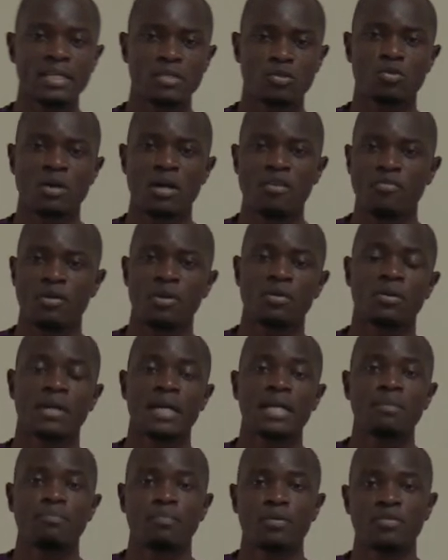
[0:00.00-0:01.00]
at least we have
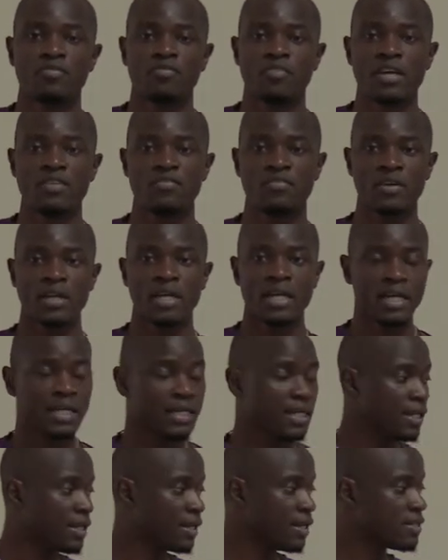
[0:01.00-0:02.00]
109.5
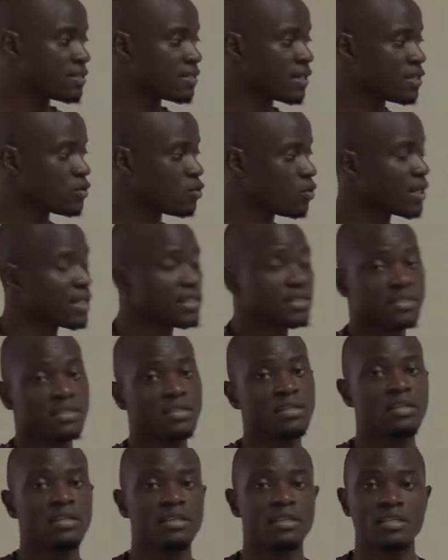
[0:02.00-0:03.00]
degrees as you can
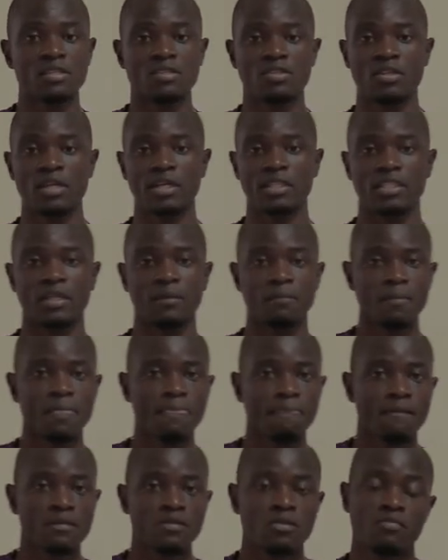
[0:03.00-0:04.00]
see in the structure.
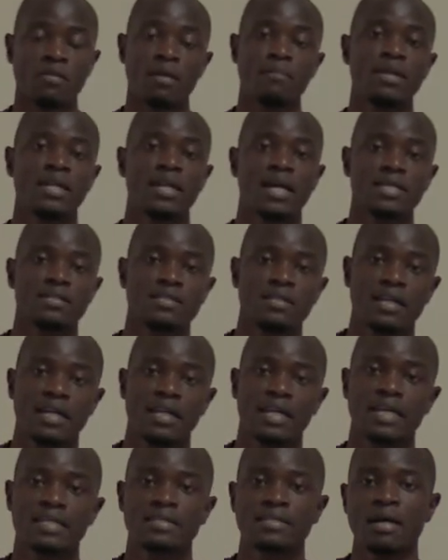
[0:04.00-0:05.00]
So if I've been asked in
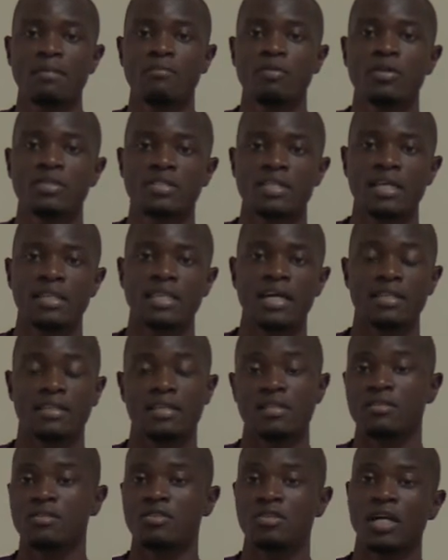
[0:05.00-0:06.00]
an exam, we'll say
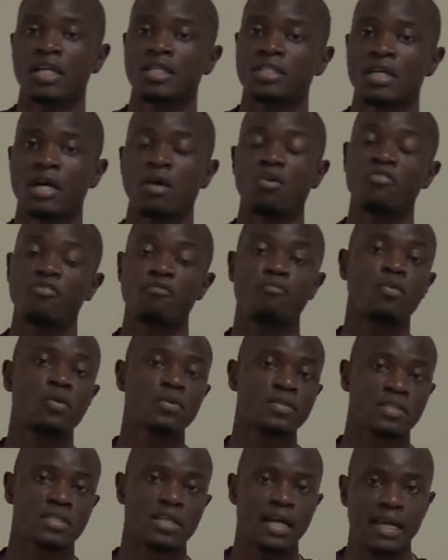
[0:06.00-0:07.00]
that the structure of
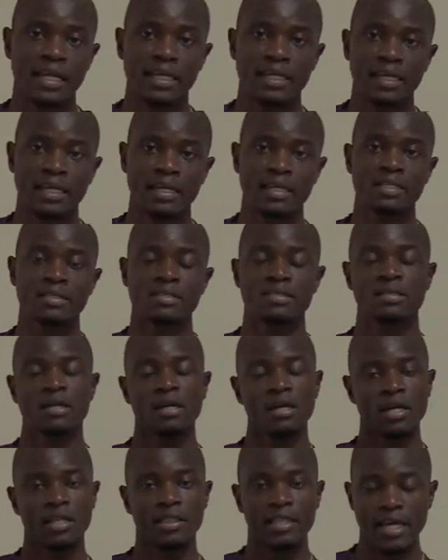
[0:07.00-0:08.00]
most alkanes,
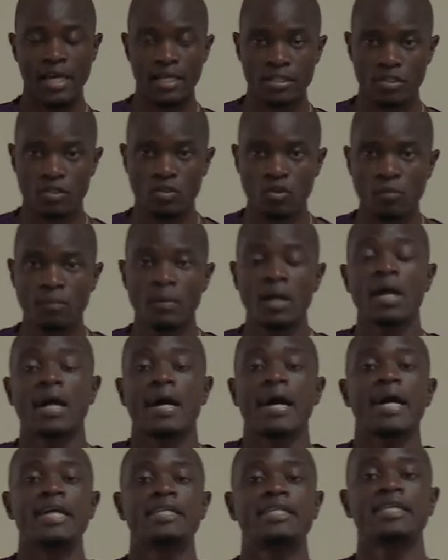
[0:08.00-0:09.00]
they assume
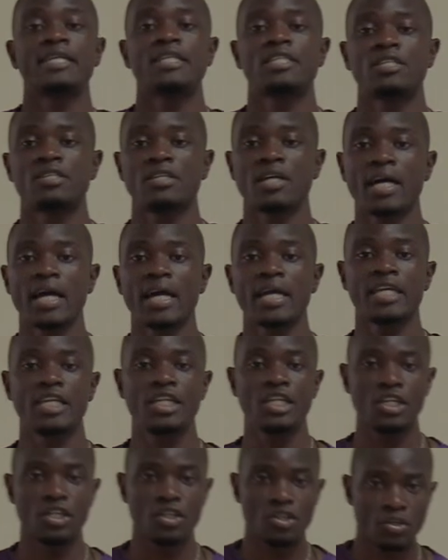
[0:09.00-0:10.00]
a
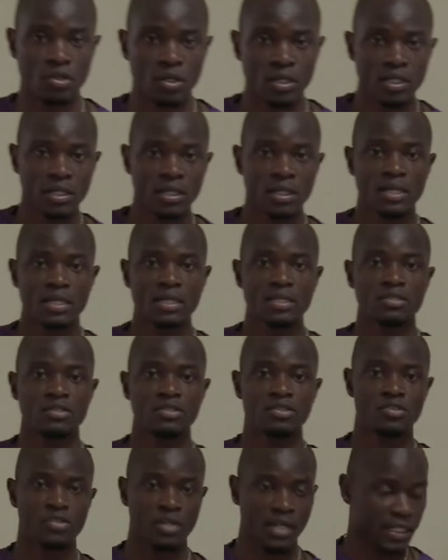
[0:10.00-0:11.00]
tetrahedral
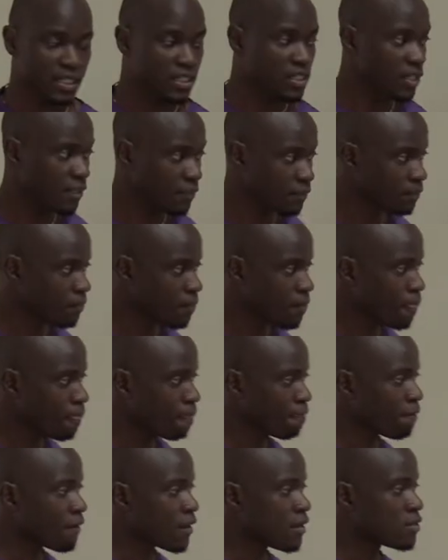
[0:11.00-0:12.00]
structure.
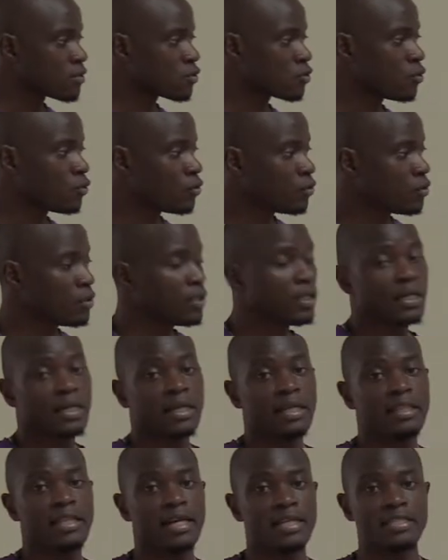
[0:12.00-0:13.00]
So
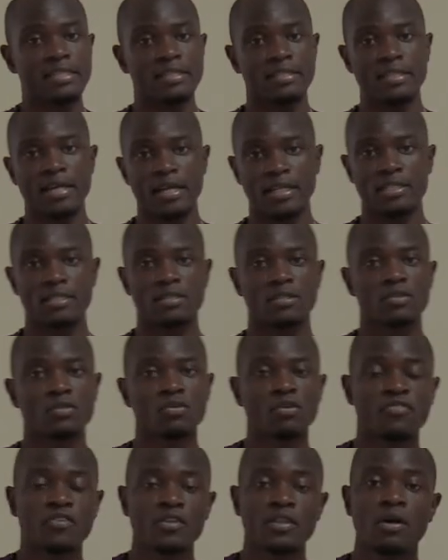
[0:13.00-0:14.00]
that is that.
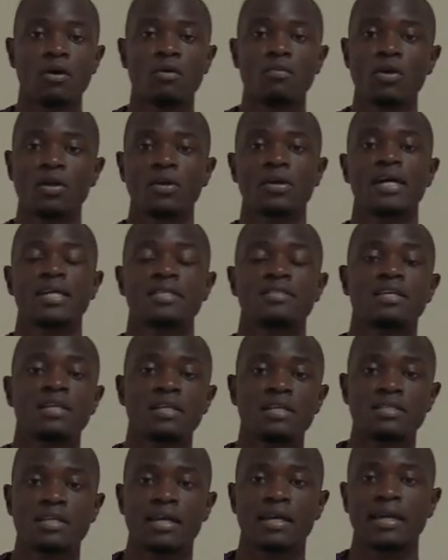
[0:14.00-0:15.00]
So for the homologous
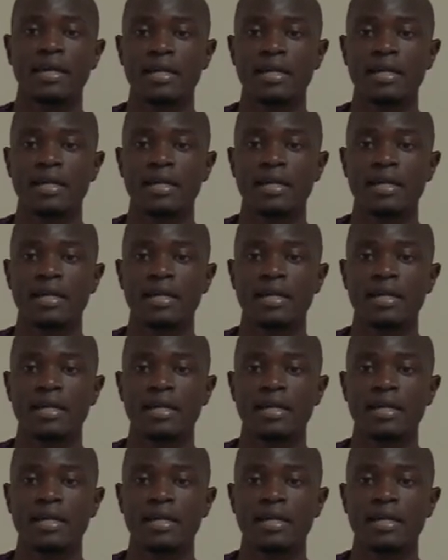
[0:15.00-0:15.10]
series,